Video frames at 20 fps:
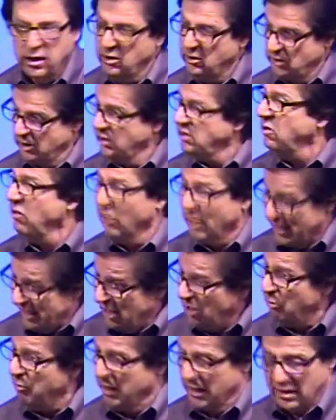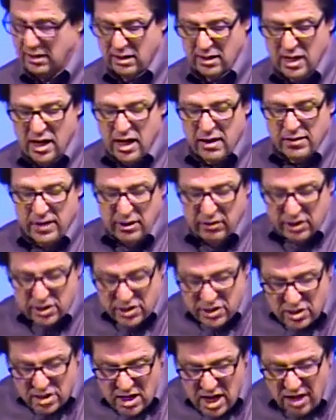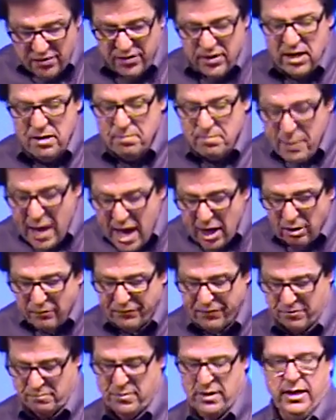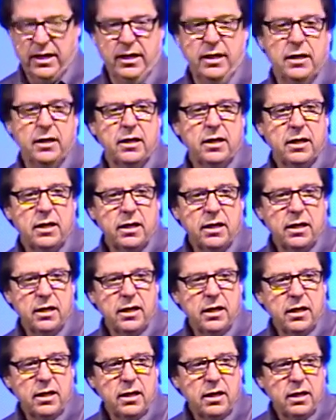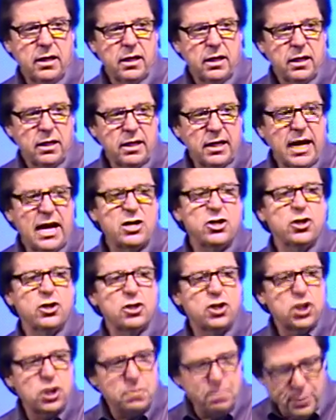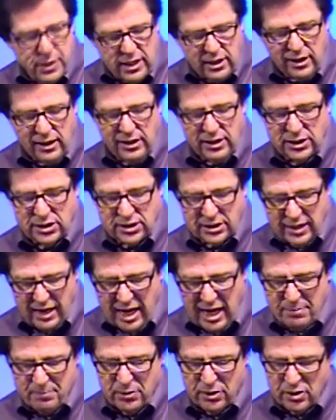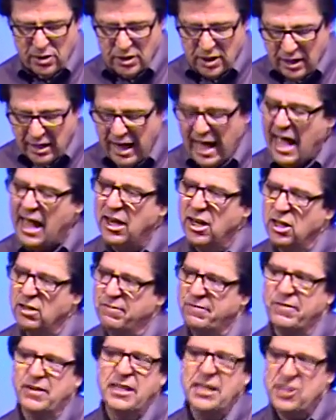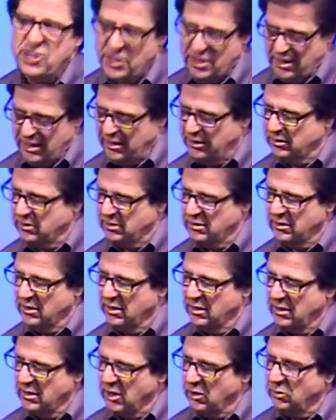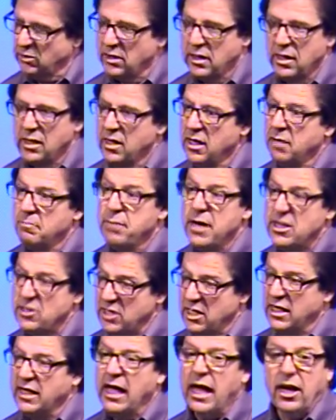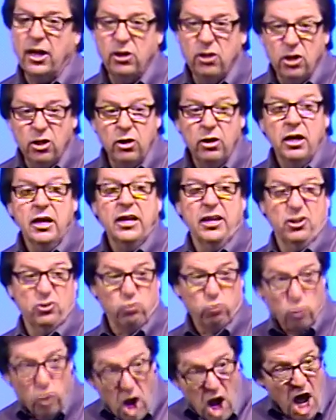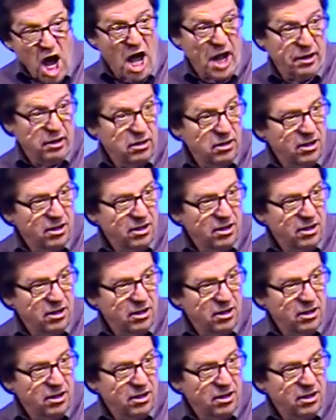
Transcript: He's going to kill me. There is nothing better for me that I should speedily escape into the land of the Philistines. In other words, best thing I can do is run.